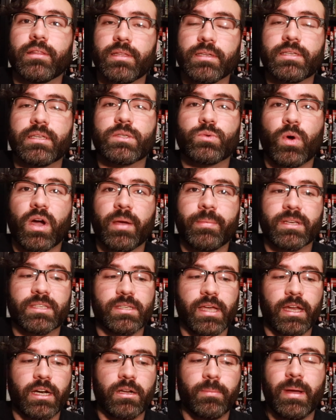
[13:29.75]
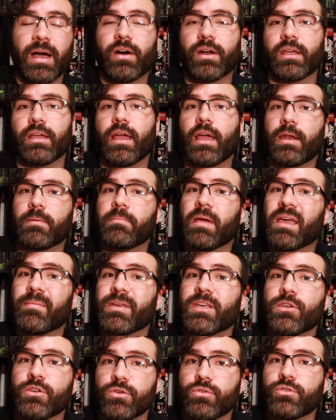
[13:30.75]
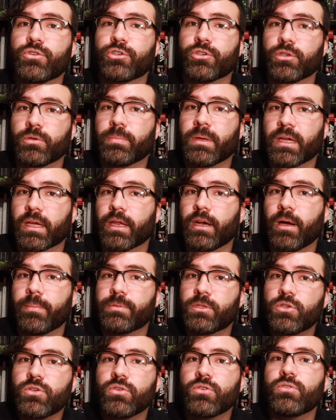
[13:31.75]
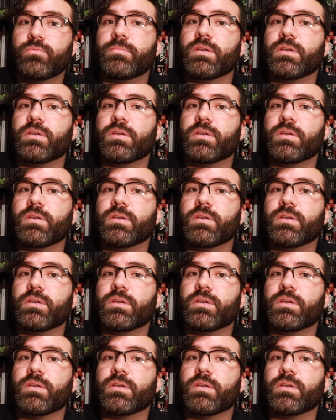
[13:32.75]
this is why I'm excited about it, and maybe you should pick it up too,